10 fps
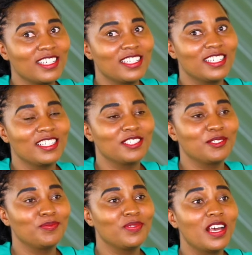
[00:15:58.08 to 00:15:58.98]
that
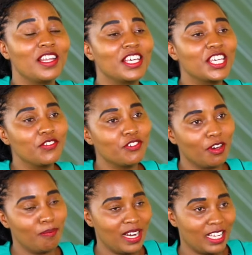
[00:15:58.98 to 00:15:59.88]
um, they give
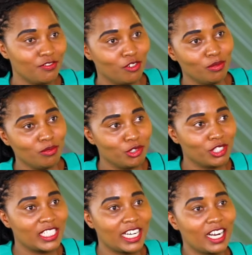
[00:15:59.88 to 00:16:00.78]
you a platform to
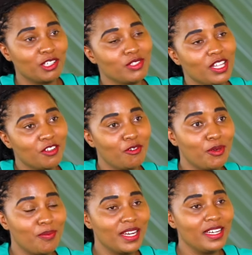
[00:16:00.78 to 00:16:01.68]
interact with other
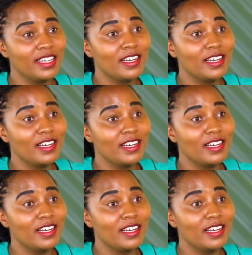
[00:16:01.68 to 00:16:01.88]
women,